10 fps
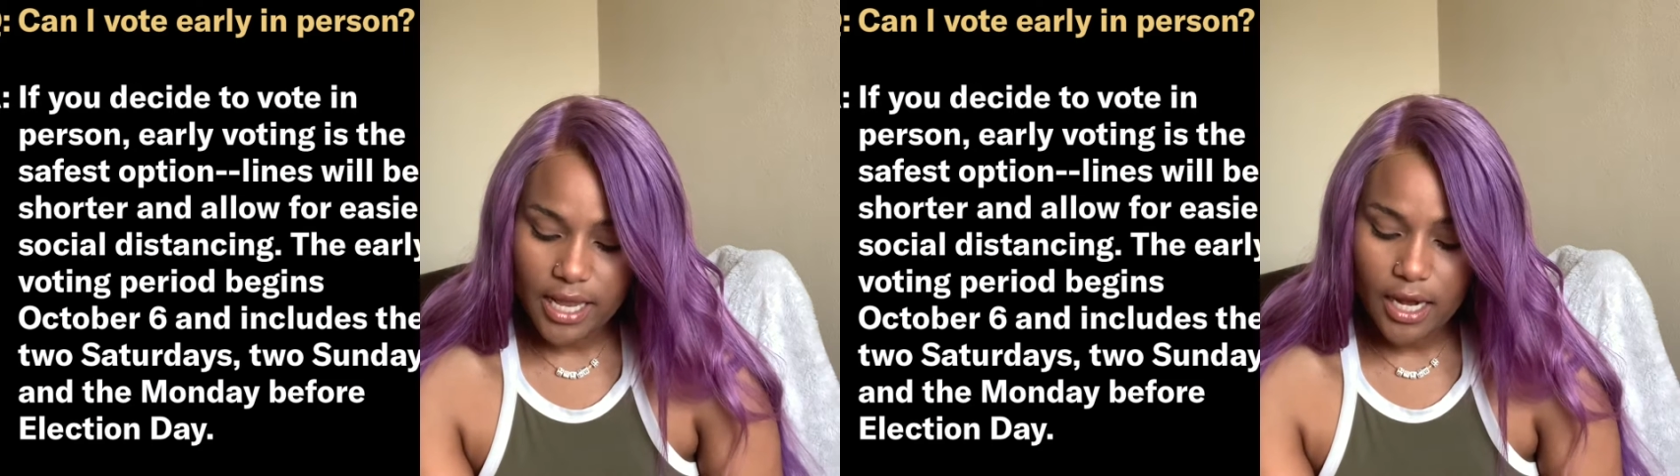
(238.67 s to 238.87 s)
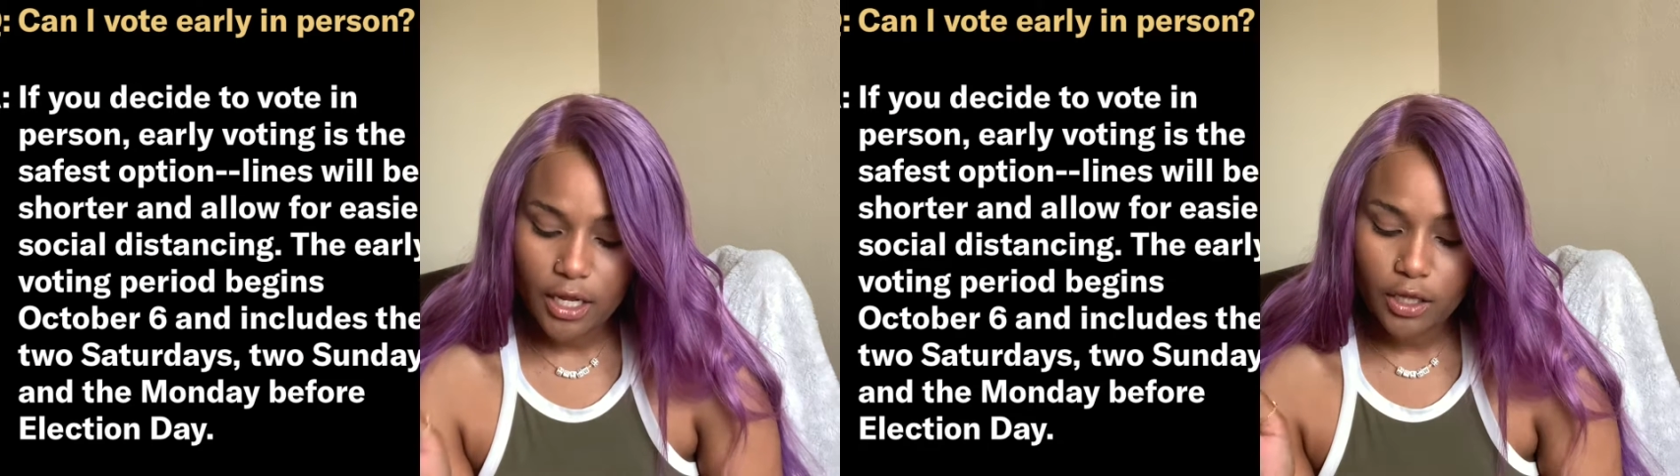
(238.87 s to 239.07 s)

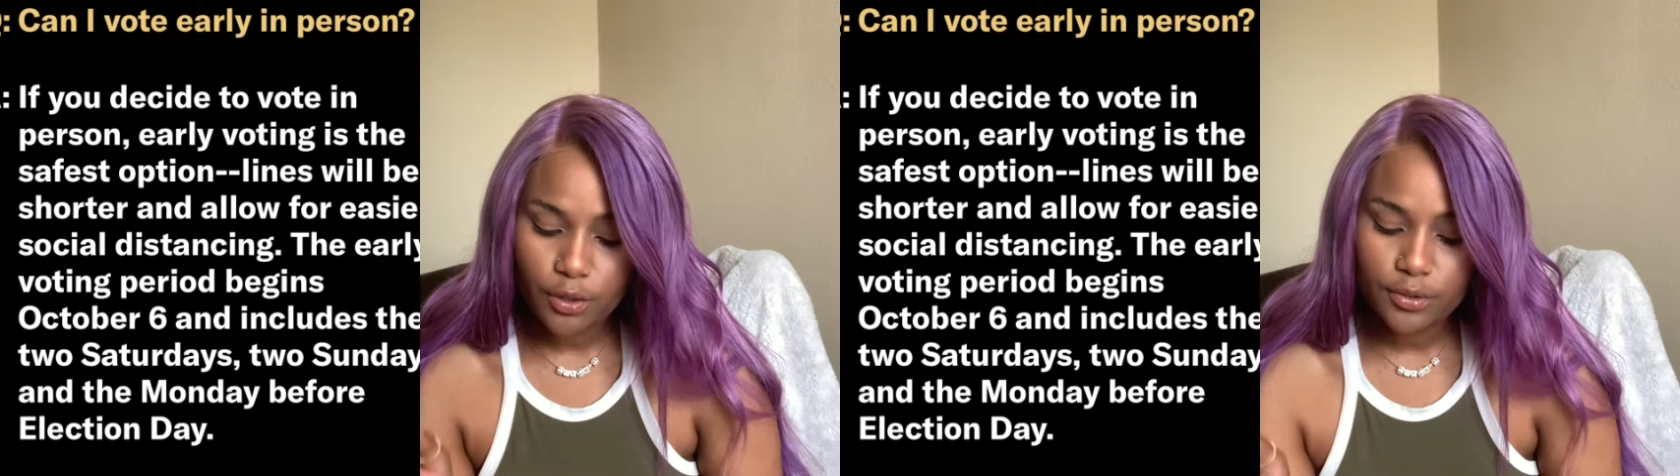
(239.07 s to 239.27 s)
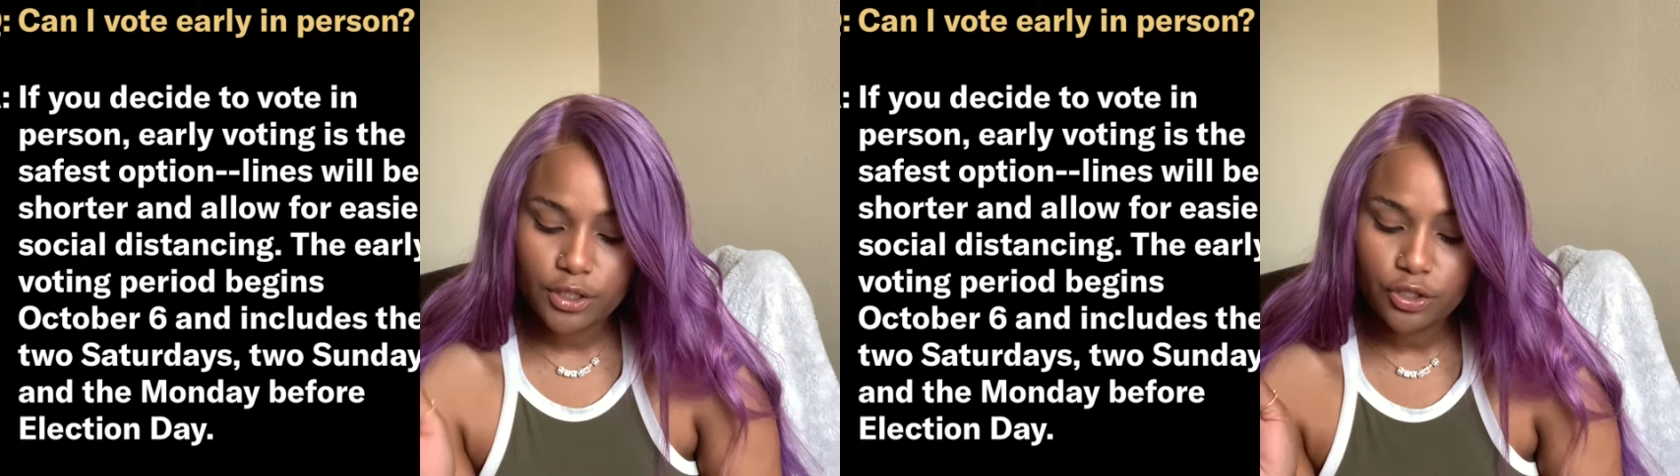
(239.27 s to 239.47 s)
and
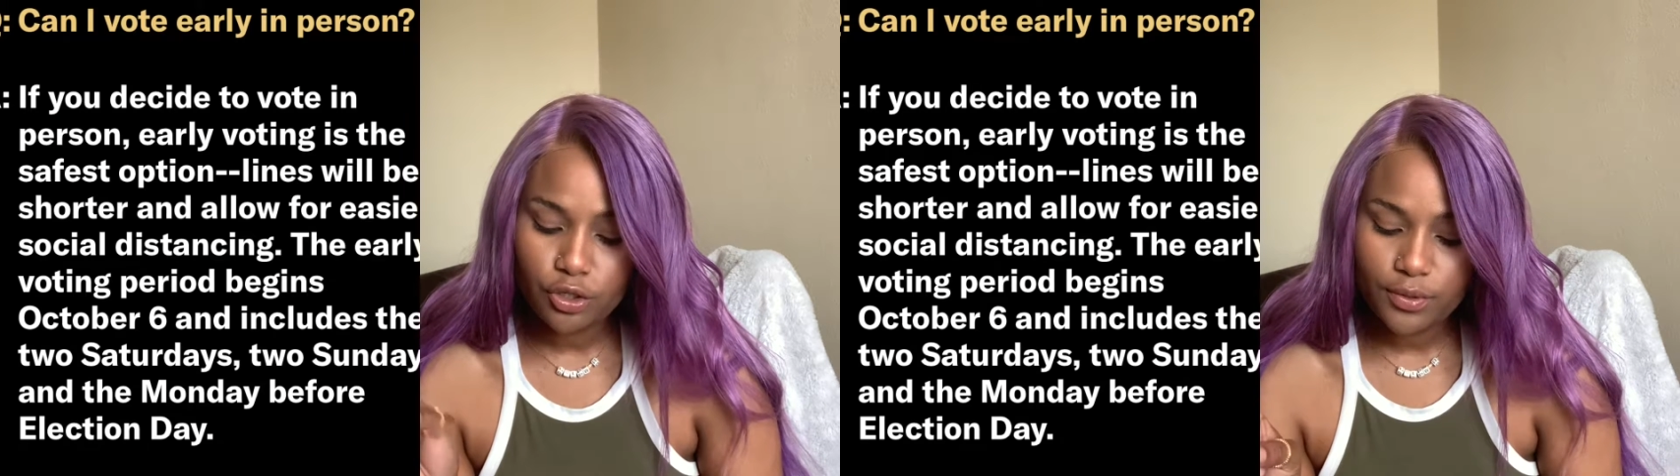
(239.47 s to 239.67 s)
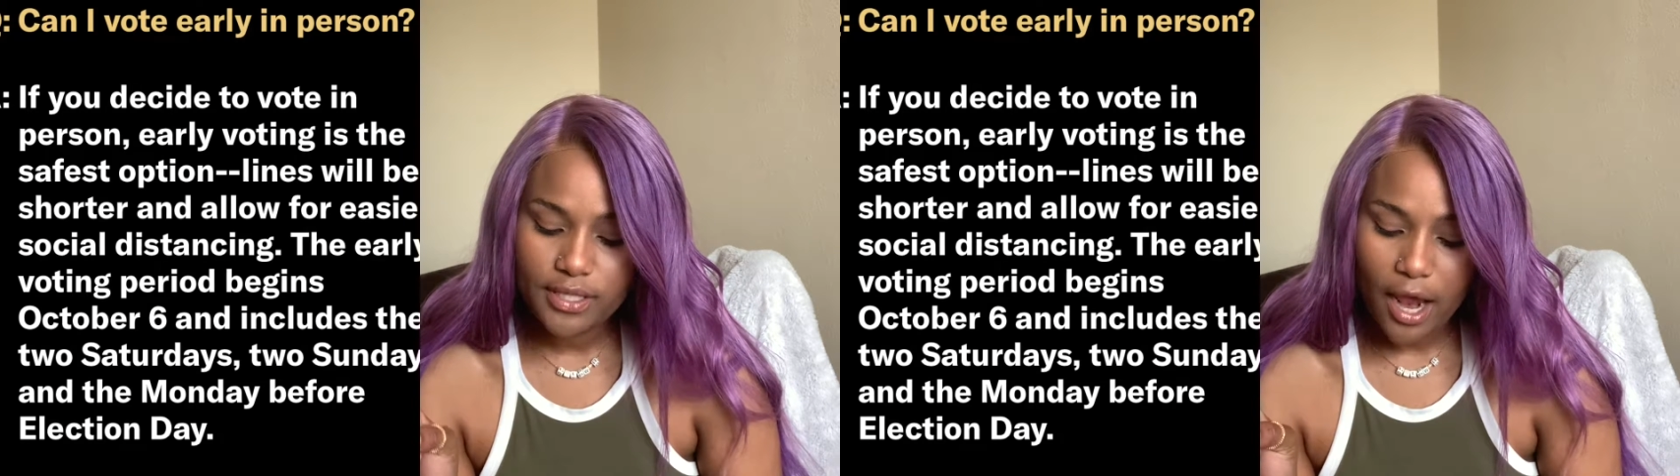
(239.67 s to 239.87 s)
includes
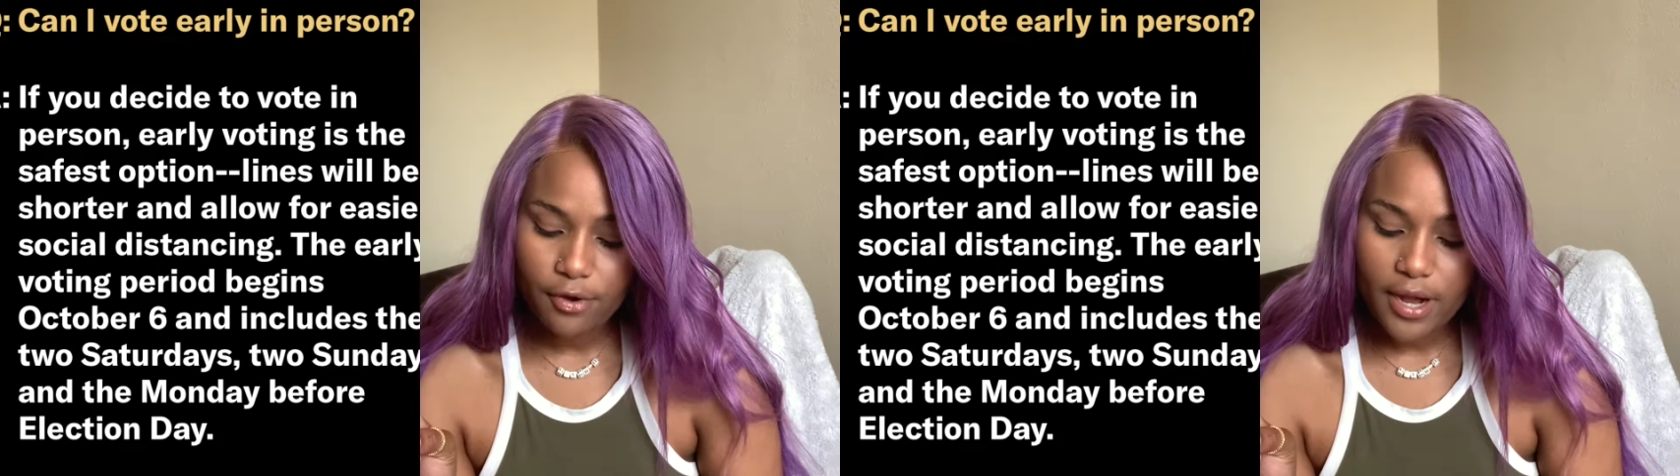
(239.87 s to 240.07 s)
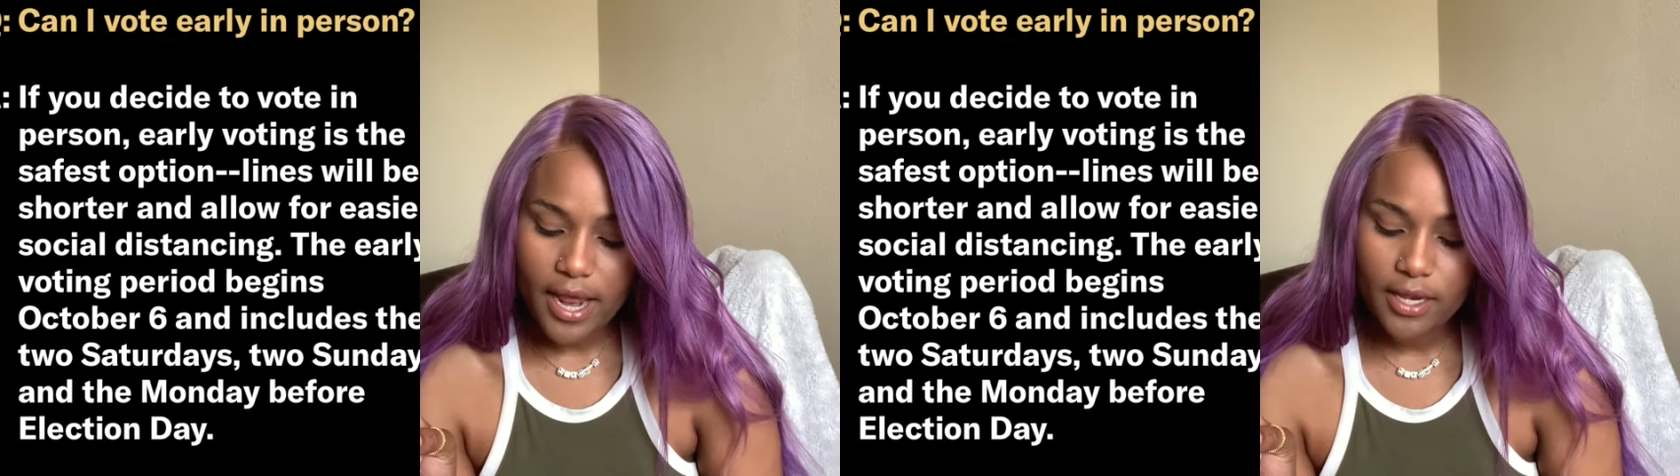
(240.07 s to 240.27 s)
two
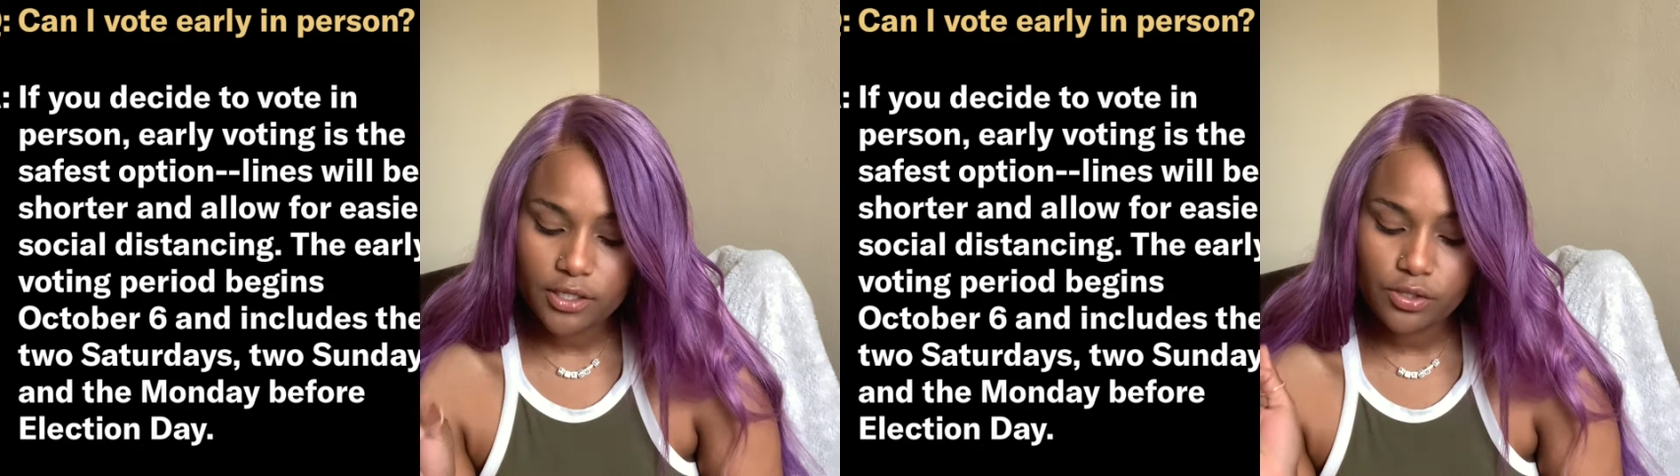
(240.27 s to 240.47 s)
Saturdays,